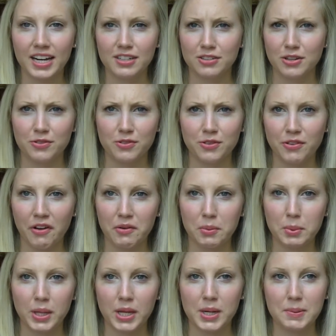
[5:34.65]
I don't know if you've
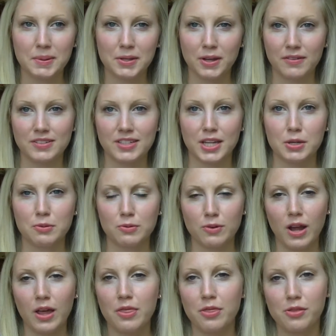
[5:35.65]
ever played it, but you have to like
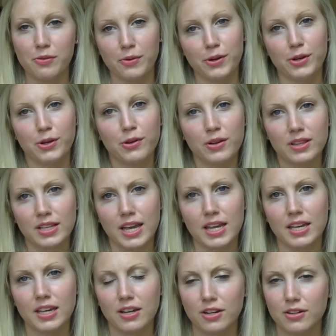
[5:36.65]
run through and
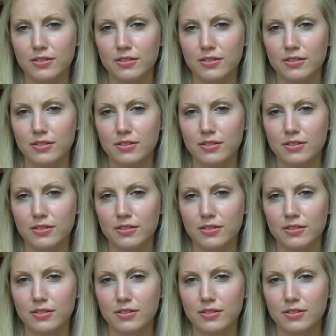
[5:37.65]
like